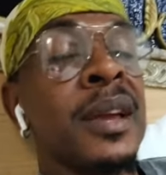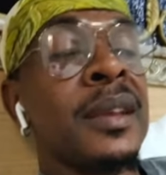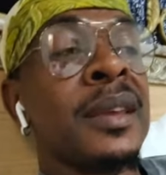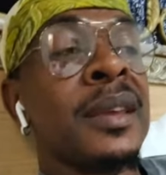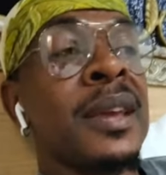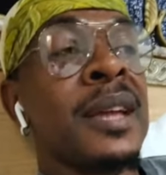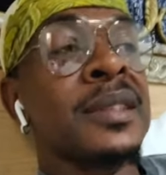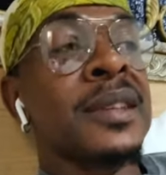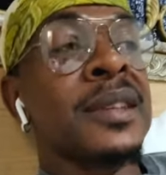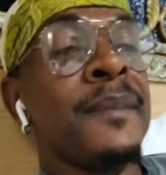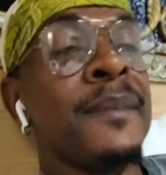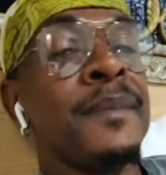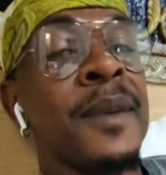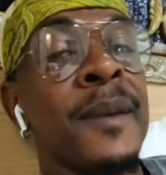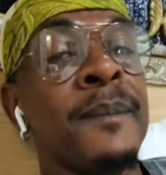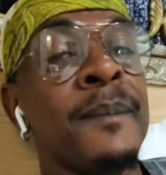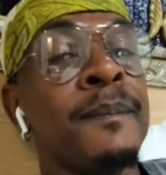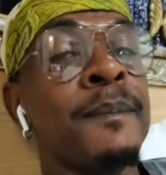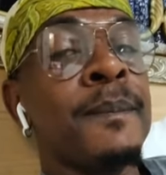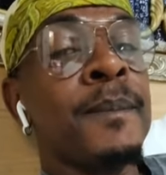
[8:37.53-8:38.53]
cash up
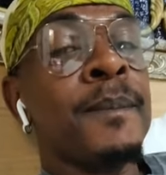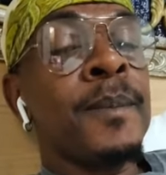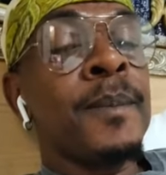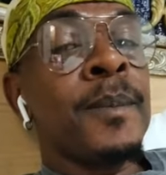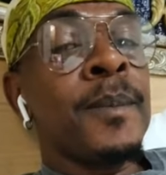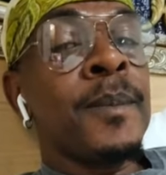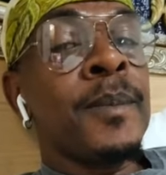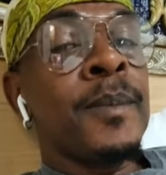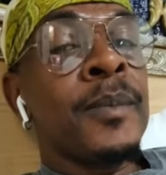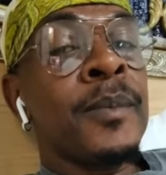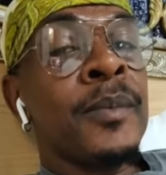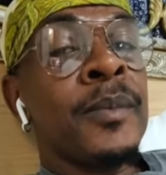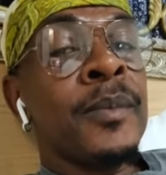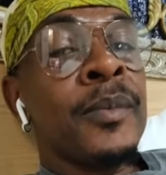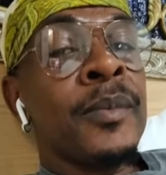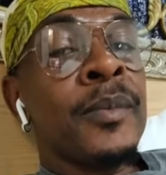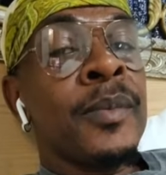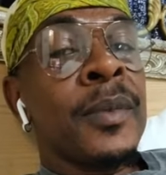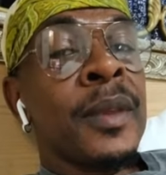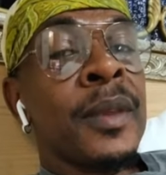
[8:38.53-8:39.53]
them
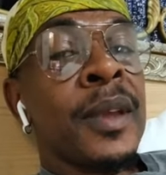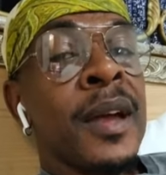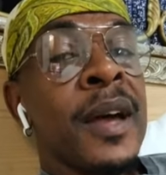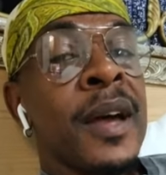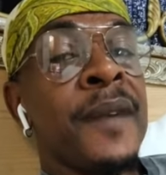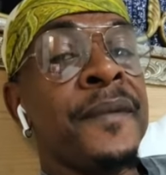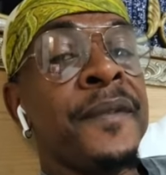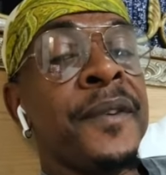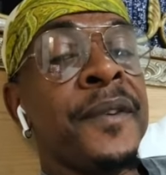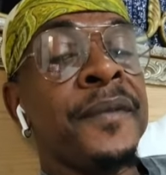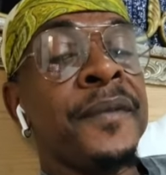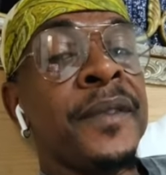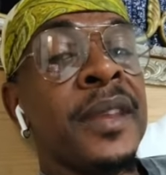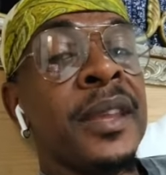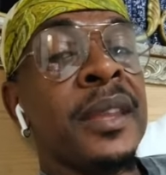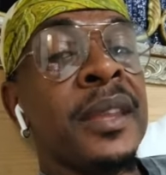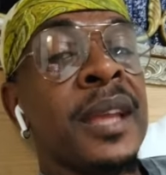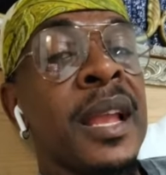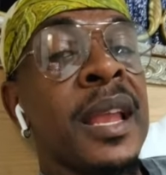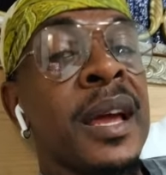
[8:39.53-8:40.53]
a fifteen
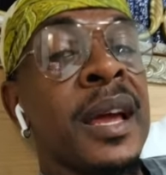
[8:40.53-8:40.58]
dollar.